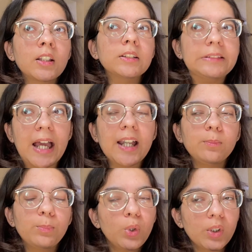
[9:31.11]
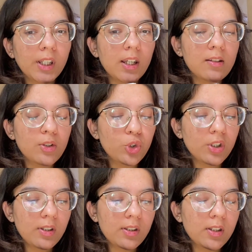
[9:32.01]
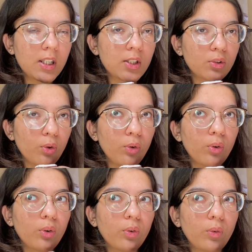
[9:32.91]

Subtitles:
that book is just so,